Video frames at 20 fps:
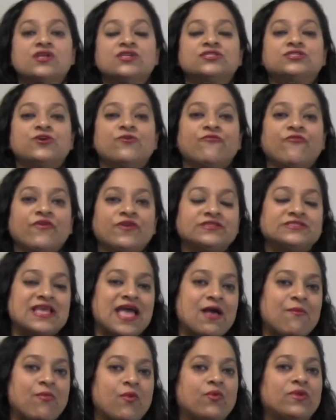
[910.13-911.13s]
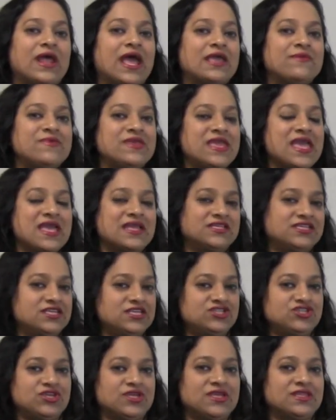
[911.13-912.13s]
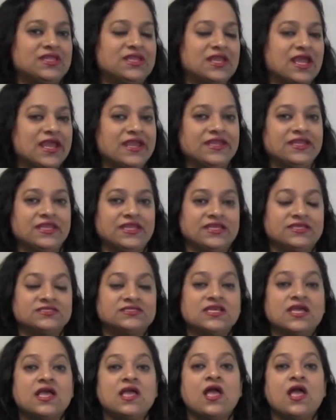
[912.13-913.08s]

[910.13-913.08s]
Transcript: So for example, when I began teaching in the 90s,